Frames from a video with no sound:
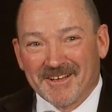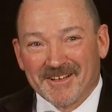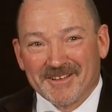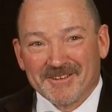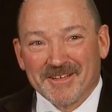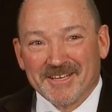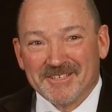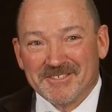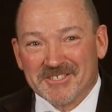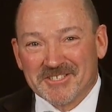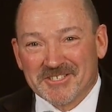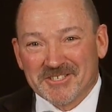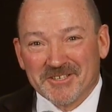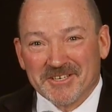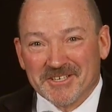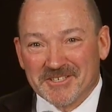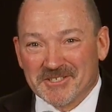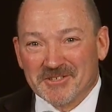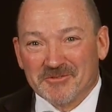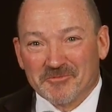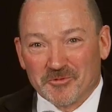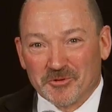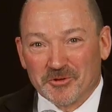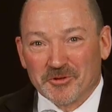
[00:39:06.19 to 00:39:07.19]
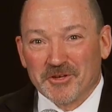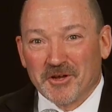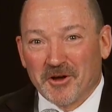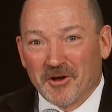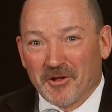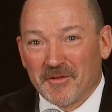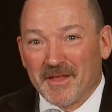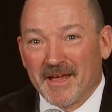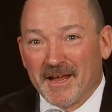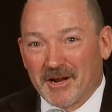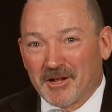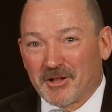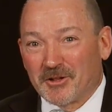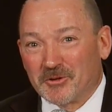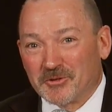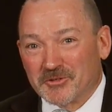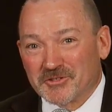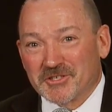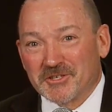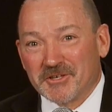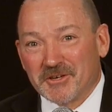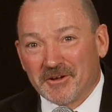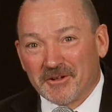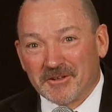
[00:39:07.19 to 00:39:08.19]
legislation really all that
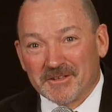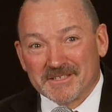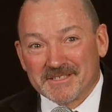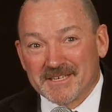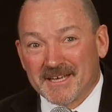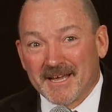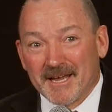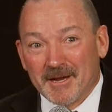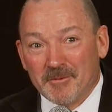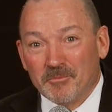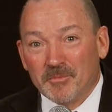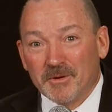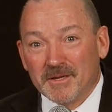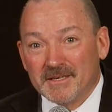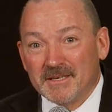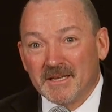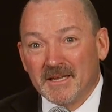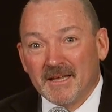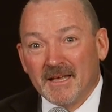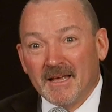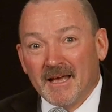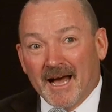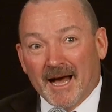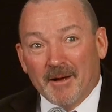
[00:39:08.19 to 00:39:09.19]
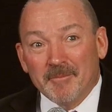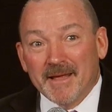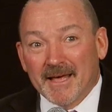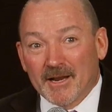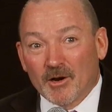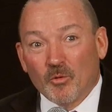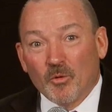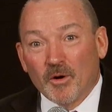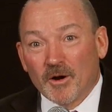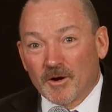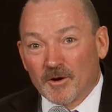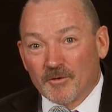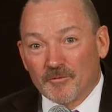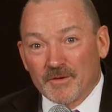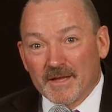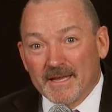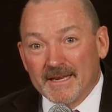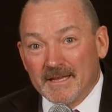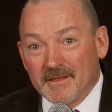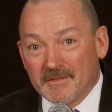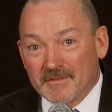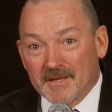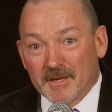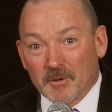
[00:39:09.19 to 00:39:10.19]
closely all the time, but I'm not aware of
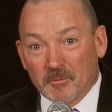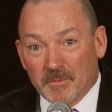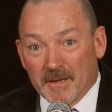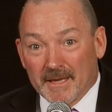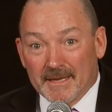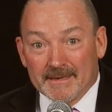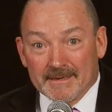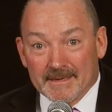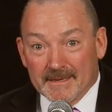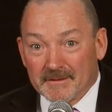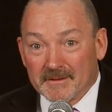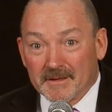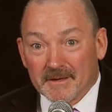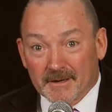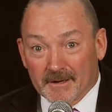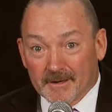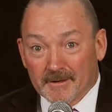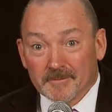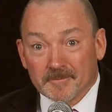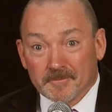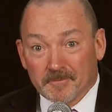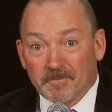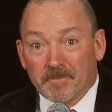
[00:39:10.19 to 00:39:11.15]
anything pending there.